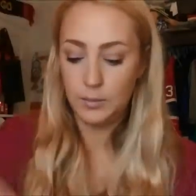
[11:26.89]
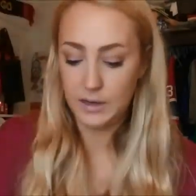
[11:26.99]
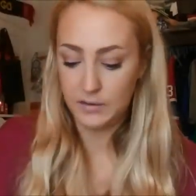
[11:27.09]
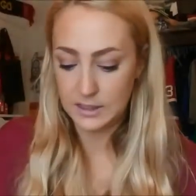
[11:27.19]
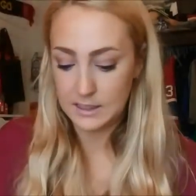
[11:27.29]

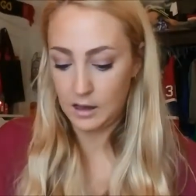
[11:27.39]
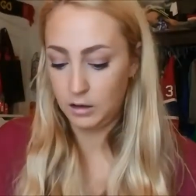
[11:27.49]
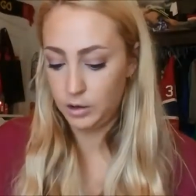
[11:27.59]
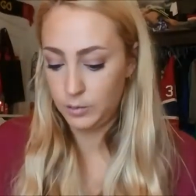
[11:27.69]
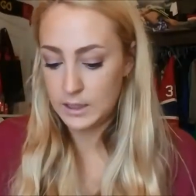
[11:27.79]
bit of a
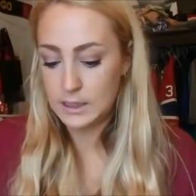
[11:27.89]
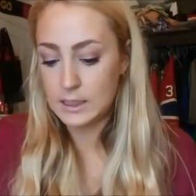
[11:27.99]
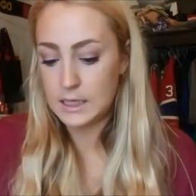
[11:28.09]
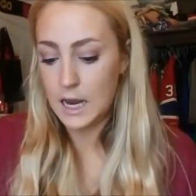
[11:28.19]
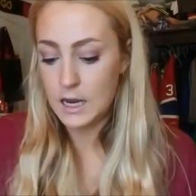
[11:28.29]
subtler one
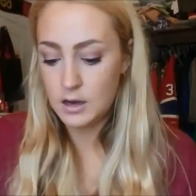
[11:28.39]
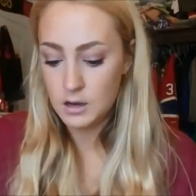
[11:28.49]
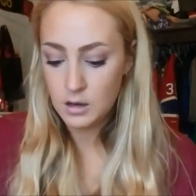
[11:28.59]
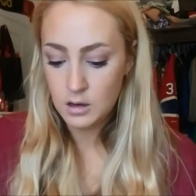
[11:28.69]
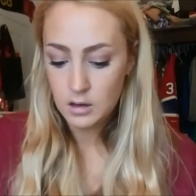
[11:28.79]
today.
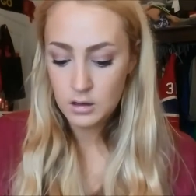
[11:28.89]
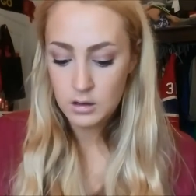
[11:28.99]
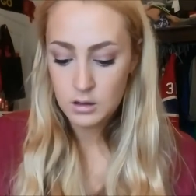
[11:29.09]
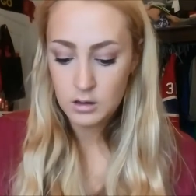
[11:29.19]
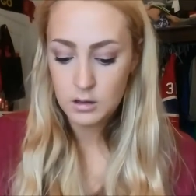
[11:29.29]

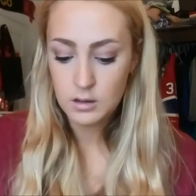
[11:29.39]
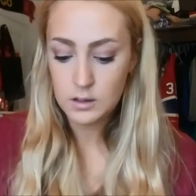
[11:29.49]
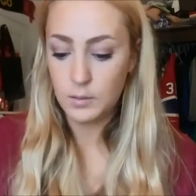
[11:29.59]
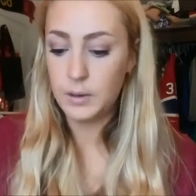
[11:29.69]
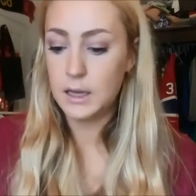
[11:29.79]

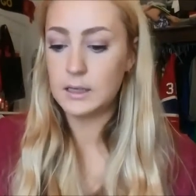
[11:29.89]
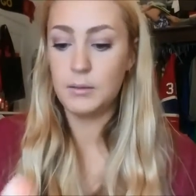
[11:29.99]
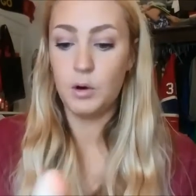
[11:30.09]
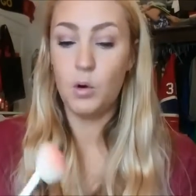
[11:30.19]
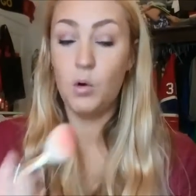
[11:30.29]
So pick
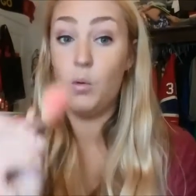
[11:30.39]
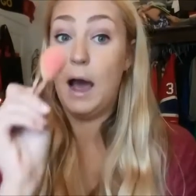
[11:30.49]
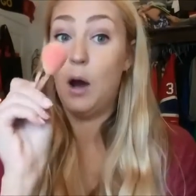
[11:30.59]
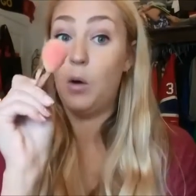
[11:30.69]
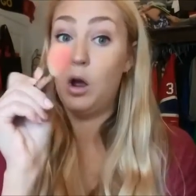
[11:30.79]
some. Oh,
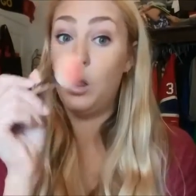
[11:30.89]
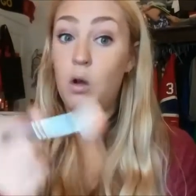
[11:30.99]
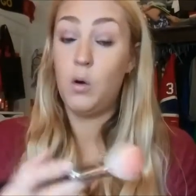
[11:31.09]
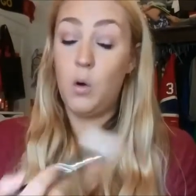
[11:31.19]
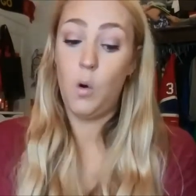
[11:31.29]
wow.
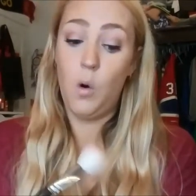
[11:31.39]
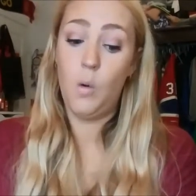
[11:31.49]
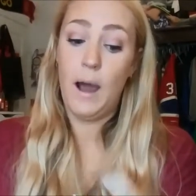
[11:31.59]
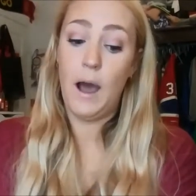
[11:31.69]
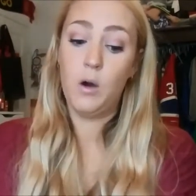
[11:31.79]
Oh,
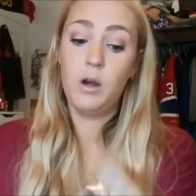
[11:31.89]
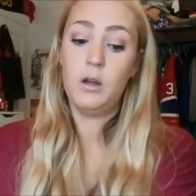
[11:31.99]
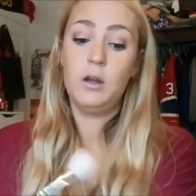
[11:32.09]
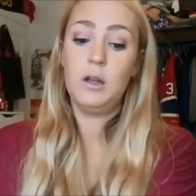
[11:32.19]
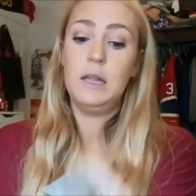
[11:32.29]
wow.
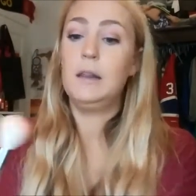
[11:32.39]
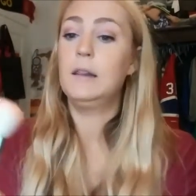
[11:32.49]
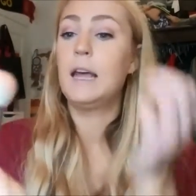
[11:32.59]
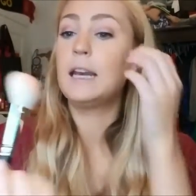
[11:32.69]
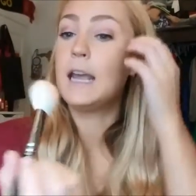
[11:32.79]

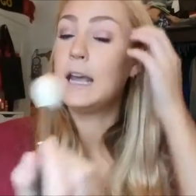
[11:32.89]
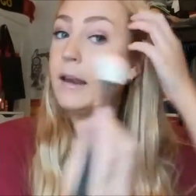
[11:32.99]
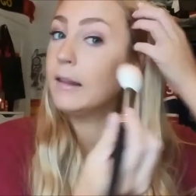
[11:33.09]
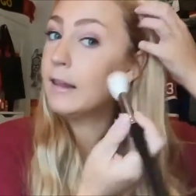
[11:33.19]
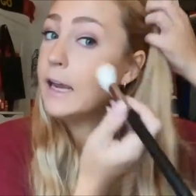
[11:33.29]
Light
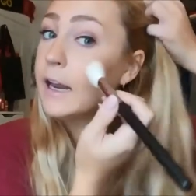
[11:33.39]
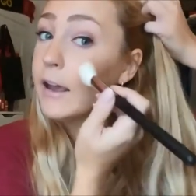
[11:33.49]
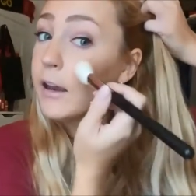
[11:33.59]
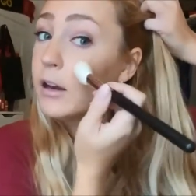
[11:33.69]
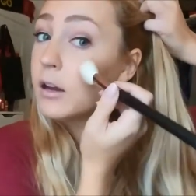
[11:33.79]
hand, light
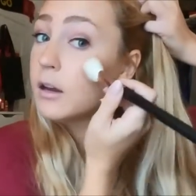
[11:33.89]
hand.